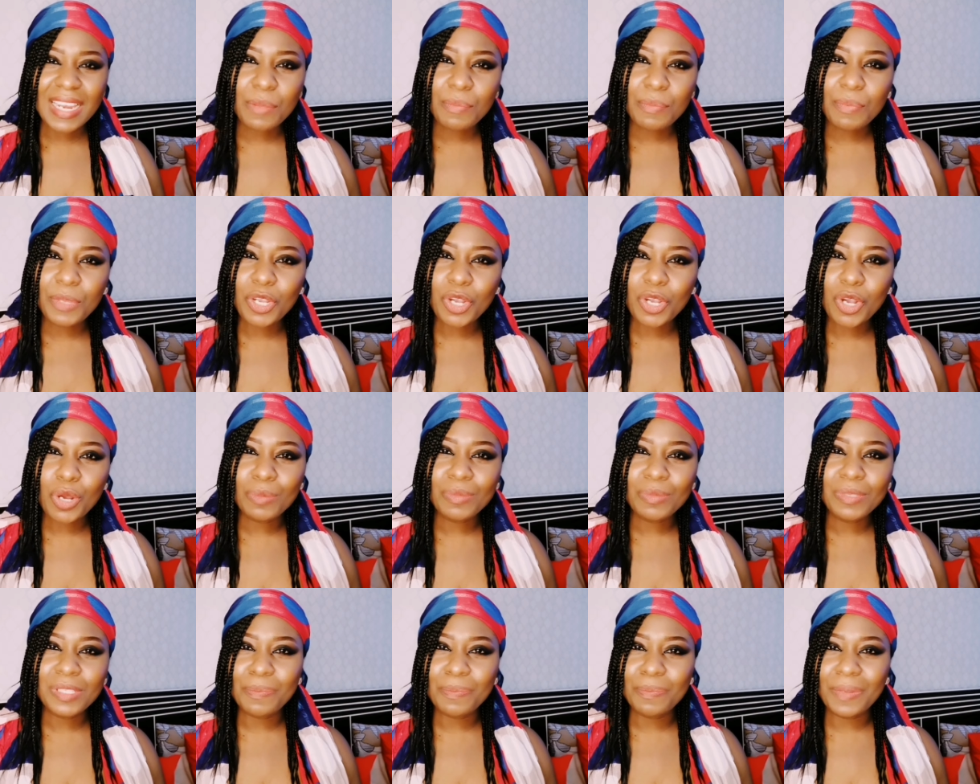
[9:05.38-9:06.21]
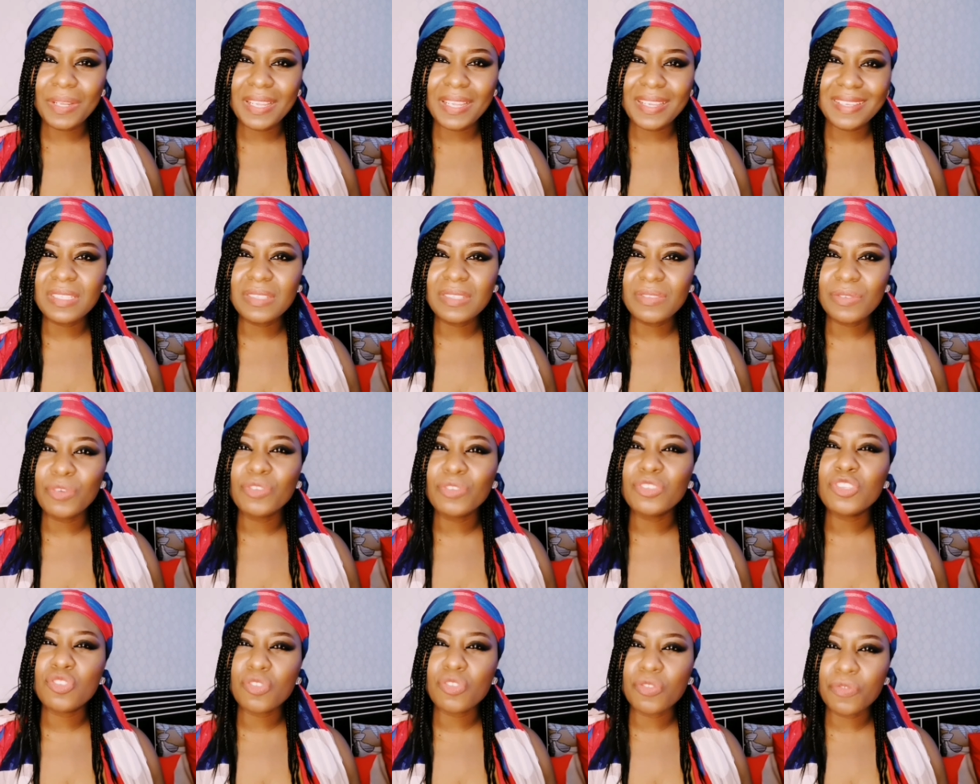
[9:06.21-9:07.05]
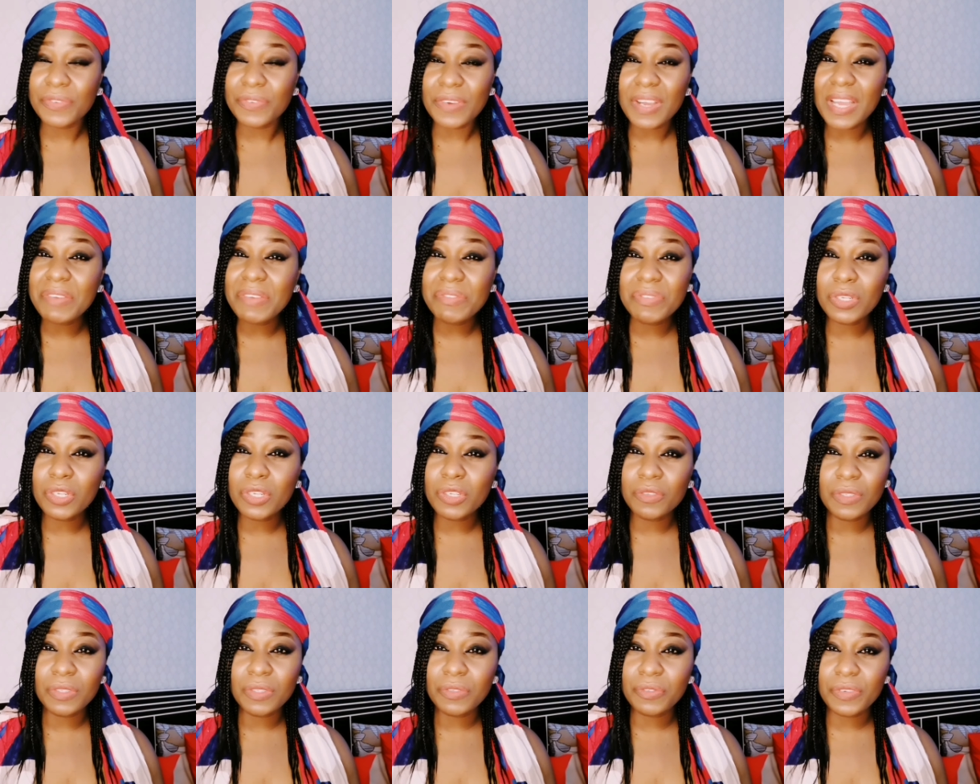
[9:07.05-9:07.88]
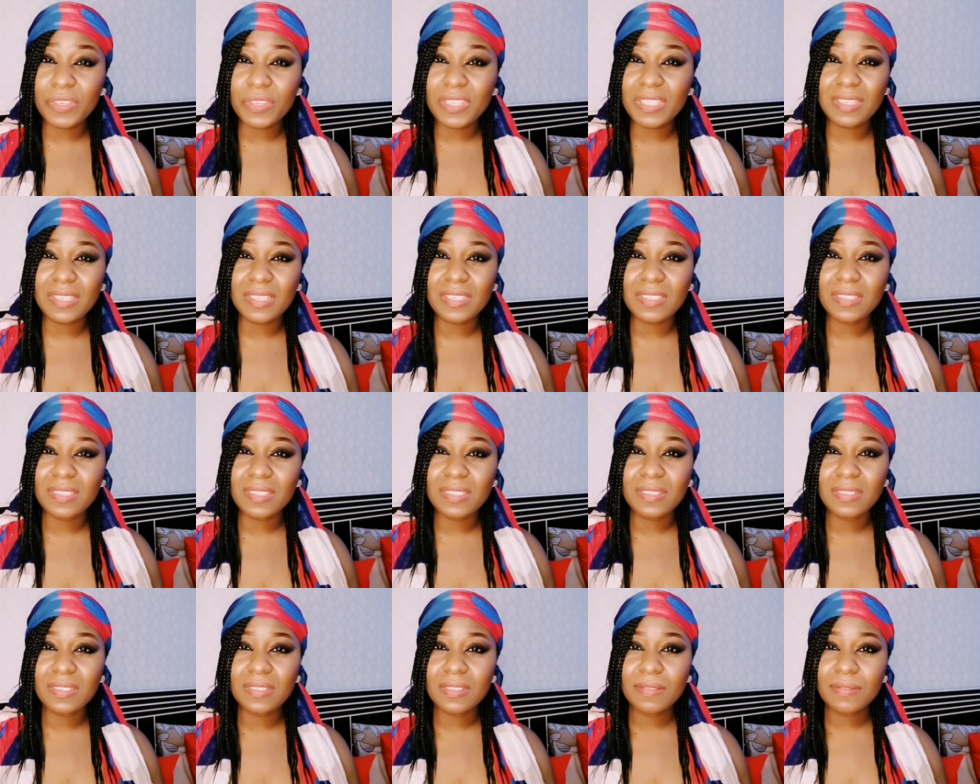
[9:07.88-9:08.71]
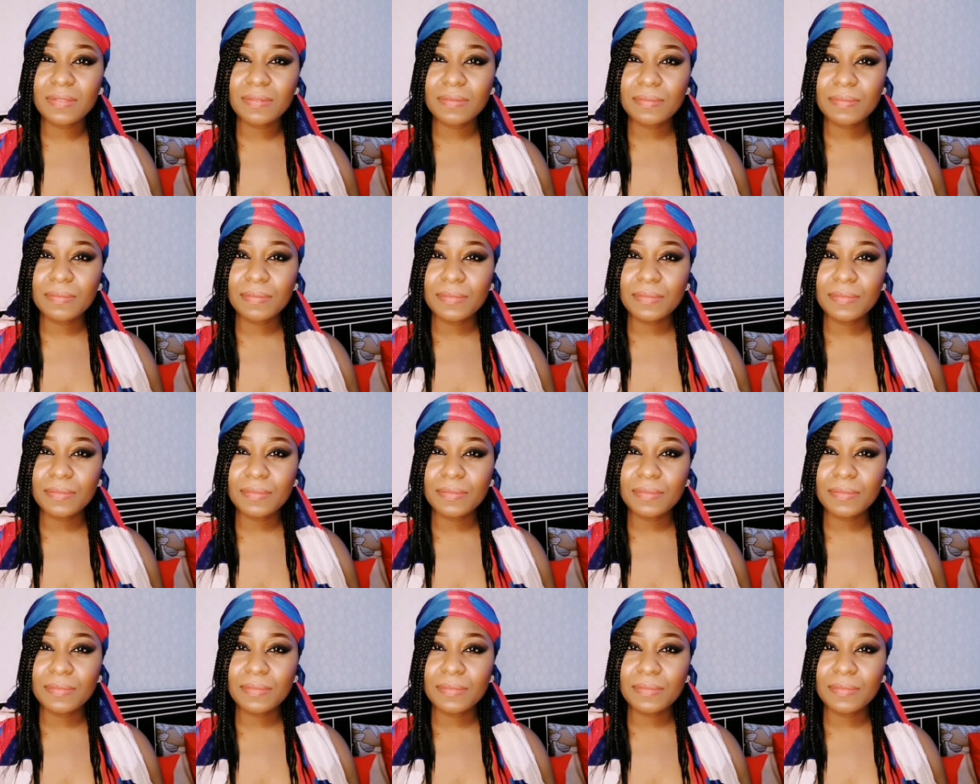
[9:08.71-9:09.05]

And it becomes a place for survival of the fittest.